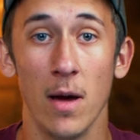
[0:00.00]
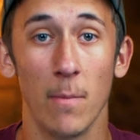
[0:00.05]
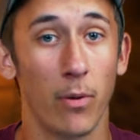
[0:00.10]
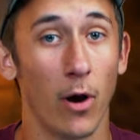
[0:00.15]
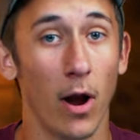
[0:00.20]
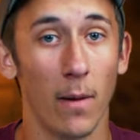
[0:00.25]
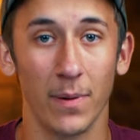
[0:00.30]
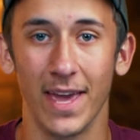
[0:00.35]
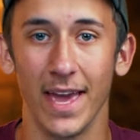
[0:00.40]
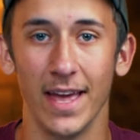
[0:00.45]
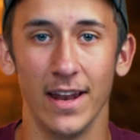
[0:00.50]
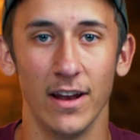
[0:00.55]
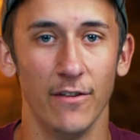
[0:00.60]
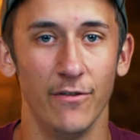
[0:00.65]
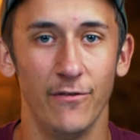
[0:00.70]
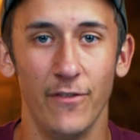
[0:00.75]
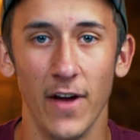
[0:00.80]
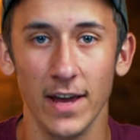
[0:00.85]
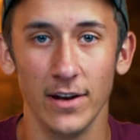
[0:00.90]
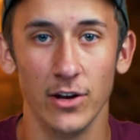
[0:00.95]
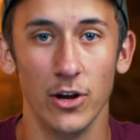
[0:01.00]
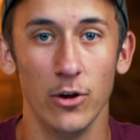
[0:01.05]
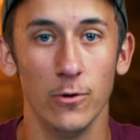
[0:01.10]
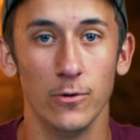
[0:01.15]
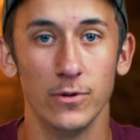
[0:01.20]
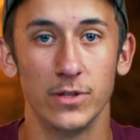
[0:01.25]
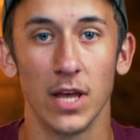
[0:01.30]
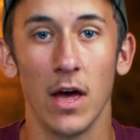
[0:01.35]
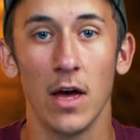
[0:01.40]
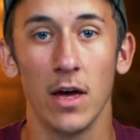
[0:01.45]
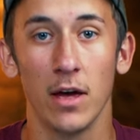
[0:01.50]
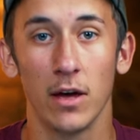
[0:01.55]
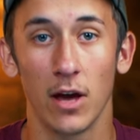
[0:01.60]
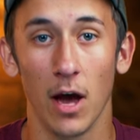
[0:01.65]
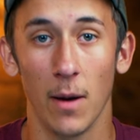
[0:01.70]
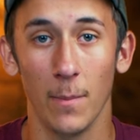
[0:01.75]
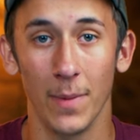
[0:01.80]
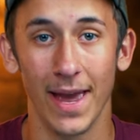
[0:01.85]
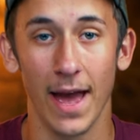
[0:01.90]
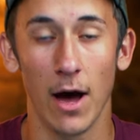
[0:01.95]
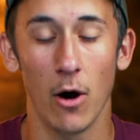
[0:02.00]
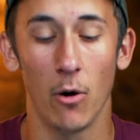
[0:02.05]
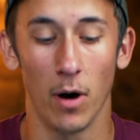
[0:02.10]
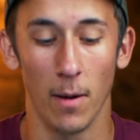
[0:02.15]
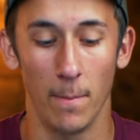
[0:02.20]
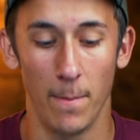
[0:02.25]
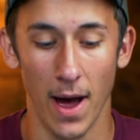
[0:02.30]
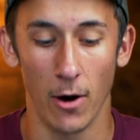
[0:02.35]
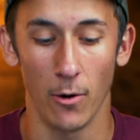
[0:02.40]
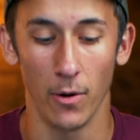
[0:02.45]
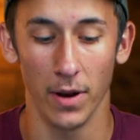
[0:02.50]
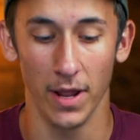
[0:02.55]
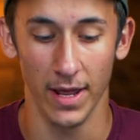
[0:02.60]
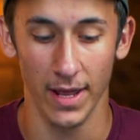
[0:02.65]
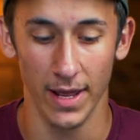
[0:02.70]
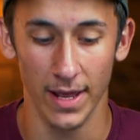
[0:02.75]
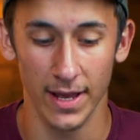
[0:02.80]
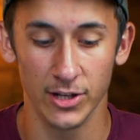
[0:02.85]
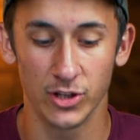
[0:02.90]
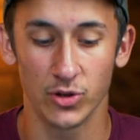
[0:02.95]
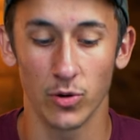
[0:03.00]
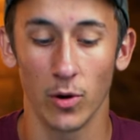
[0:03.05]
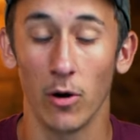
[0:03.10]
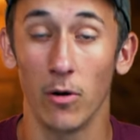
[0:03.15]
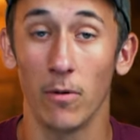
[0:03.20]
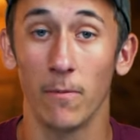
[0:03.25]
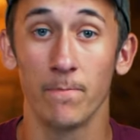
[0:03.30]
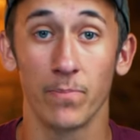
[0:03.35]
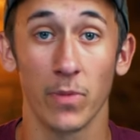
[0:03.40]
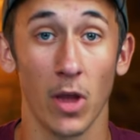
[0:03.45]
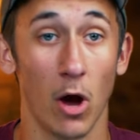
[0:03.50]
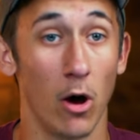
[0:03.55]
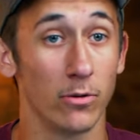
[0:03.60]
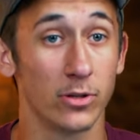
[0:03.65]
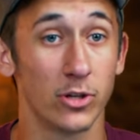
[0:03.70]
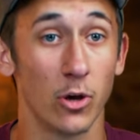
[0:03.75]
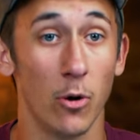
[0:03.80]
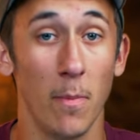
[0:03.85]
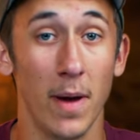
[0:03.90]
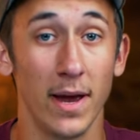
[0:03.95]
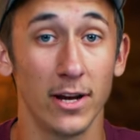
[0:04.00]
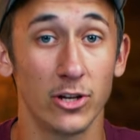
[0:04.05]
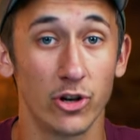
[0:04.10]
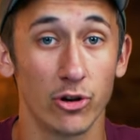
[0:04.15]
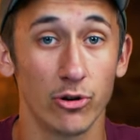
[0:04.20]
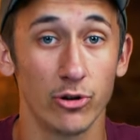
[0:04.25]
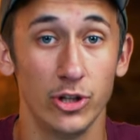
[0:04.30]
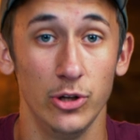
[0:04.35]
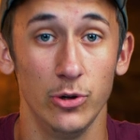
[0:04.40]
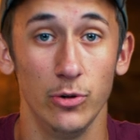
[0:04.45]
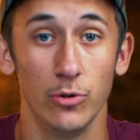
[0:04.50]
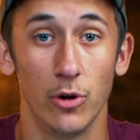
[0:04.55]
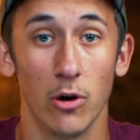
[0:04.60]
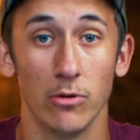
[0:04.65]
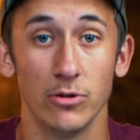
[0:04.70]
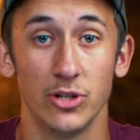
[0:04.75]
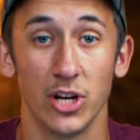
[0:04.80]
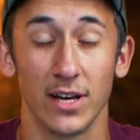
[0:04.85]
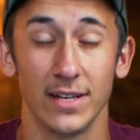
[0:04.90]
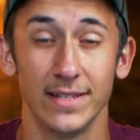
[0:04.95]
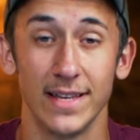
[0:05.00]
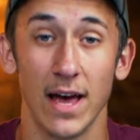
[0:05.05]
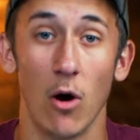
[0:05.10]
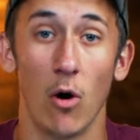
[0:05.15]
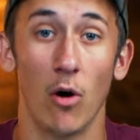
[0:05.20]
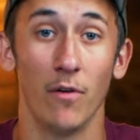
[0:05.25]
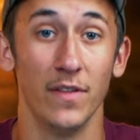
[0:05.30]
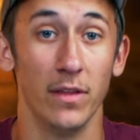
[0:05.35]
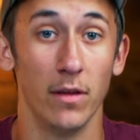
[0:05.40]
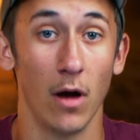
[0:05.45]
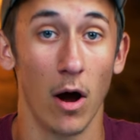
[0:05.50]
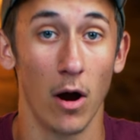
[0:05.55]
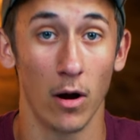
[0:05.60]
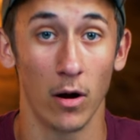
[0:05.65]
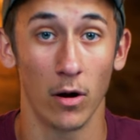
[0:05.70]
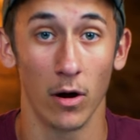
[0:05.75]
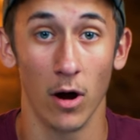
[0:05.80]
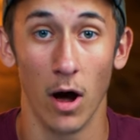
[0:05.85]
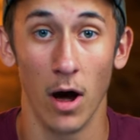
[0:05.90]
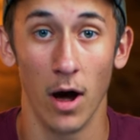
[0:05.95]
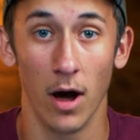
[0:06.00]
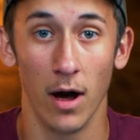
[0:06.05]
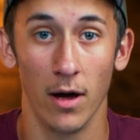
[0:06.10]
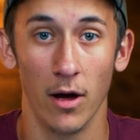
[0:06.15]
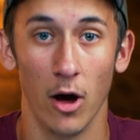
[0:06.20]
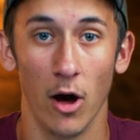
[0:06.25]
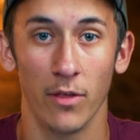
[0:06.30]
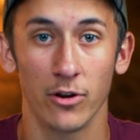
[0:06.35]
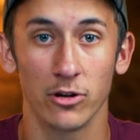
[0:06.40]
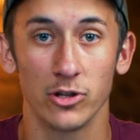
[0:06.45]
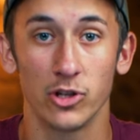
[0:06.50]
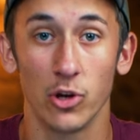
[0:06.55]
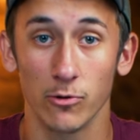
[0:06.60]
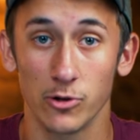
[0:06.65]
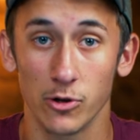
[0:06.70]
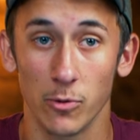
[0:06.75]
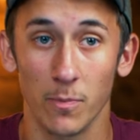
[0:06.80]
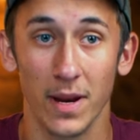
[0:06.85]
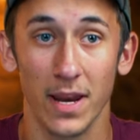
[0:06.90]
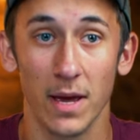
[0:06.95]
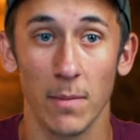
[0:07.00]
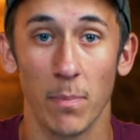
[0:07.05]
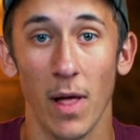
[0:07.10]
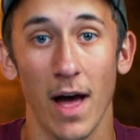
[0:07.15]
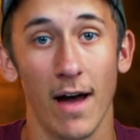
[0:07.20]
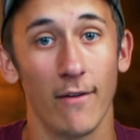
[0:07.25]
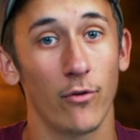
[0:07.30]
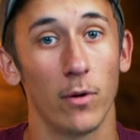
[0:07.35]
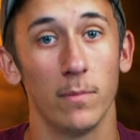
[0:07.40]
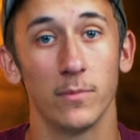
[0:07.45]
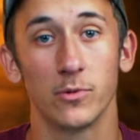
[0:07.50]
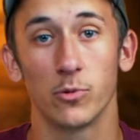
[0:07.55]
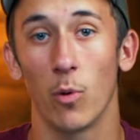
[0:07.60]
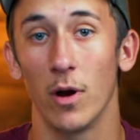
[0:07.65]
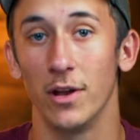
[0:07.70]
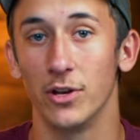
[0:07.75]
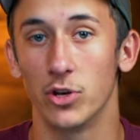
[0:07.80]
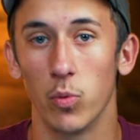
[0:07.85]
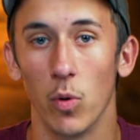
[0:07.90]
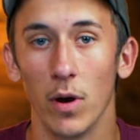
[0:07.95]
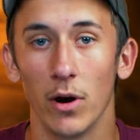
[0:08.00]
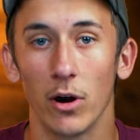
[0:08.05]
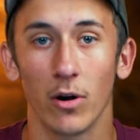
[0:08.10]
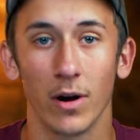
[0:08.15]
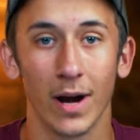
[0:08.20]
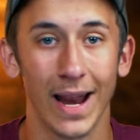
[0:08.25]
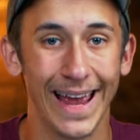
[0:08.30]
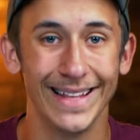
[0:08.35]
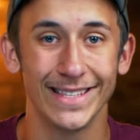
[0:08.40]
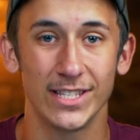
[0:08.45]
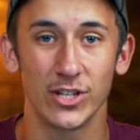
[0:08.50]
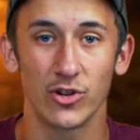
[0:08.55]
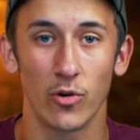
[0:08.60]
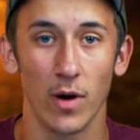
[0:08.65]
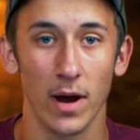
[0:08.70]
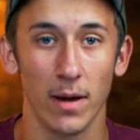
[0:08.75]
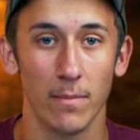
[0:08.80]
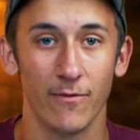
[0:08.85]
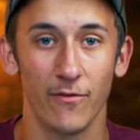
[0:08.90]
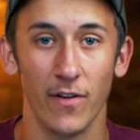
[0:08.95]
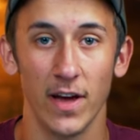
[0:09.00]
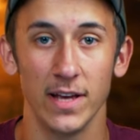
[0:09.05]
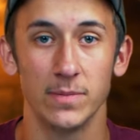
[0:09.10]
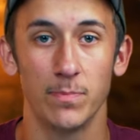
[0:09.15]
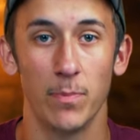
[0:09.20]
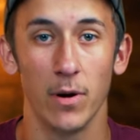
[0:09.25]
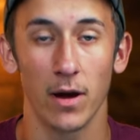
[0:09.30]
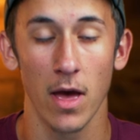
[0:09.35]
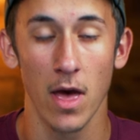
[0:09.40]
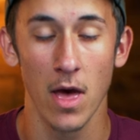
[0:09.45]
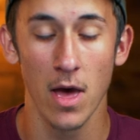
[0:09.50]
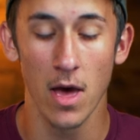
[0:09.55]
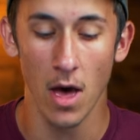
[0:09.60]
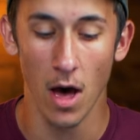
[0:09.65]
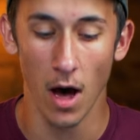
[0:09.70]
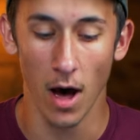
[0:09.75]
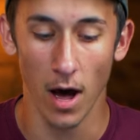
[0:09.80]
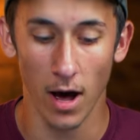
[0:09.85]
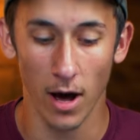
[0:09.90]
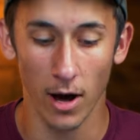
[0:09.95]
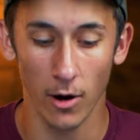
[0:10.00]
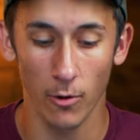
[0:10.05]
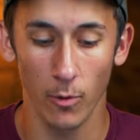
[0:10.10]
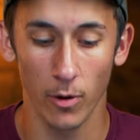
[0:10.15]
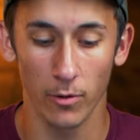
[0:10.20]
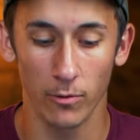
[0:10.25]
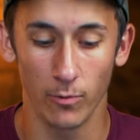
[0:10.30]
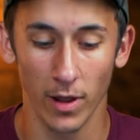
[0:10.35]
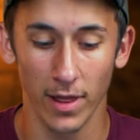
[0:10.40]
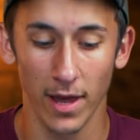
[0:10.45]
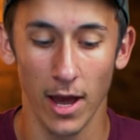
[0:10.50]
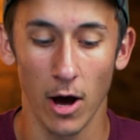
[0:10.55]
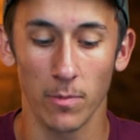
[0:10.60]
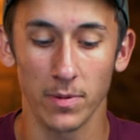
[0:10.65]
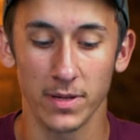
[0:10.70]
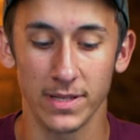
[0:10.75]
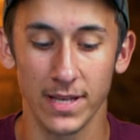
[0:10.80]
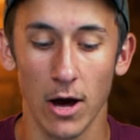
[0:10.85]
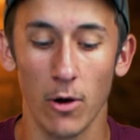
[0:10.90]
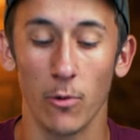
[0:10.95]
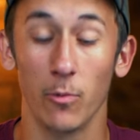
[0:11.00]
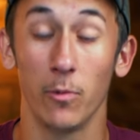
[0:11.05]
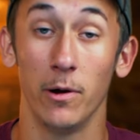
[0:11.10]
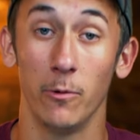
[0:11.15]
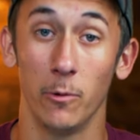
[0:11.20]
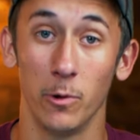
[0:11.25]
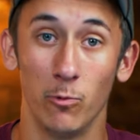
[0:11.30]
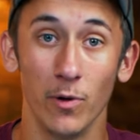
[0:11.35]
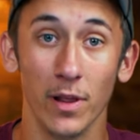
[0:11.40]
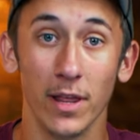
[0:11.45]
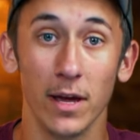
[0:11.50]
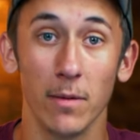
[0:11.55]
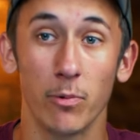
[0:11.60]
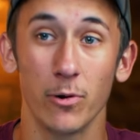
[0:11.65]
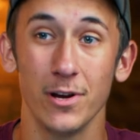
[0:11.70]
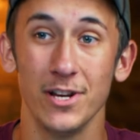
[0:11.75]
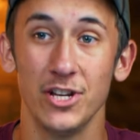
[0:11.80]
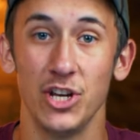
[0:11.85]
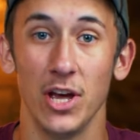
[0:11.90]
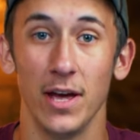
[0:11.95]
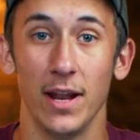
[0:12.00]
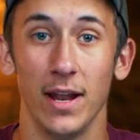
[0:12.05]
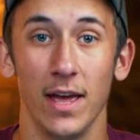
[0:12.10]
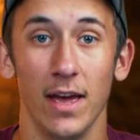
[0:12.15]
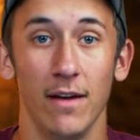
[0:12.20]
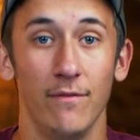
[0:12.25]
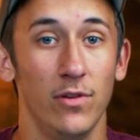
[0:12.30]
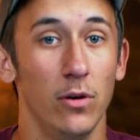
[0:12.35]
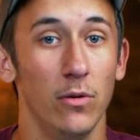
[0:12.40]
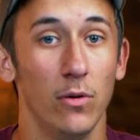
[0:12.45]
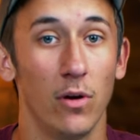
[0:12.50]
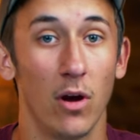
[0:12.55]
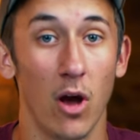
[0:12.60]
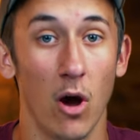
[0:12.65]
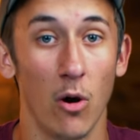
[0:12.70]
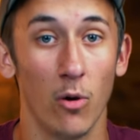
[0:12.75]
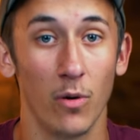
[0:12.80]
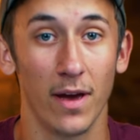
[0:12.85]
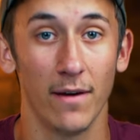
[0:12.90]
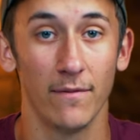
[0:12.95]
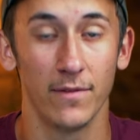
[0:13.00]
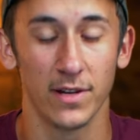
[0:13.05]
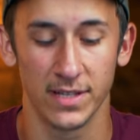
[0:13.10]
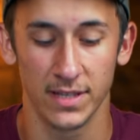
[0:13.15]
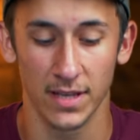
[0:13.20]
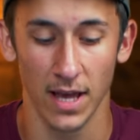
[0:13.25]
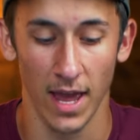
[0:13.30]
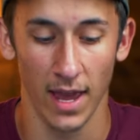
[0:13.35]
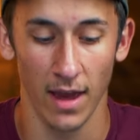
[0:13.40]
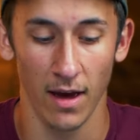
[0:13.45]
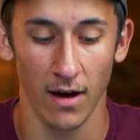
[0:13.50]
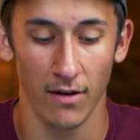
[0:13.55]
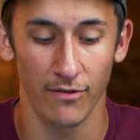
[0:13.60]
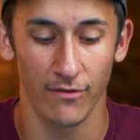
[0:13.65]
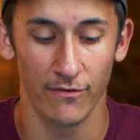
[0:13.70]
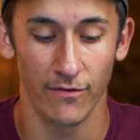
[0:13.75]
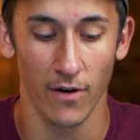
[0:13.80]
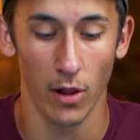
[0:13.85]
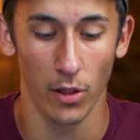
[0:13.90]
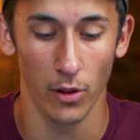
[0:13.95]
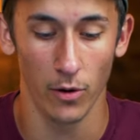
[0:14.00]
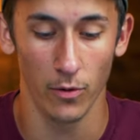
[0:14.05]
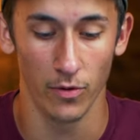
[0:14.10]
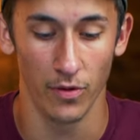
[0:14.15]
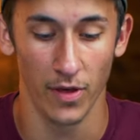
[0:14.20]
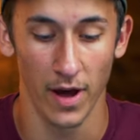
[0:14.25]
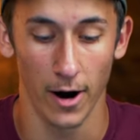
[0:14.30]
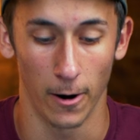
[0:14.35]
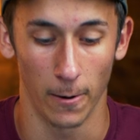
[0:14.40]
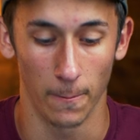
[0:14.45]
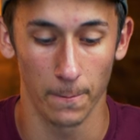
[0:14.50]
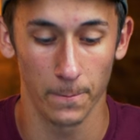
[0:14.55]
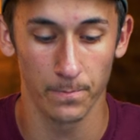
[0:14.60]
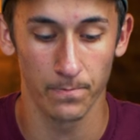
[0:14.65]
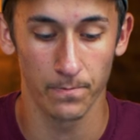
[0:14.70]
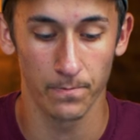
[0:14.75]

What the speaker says: propaganda, fake news coming out about Israel. Also, make sure to go check us out on our other social media platforms. We're on Twitter, Instagram, Facebook. It would really help us out. We would really appreciate it if you go give us a follow there.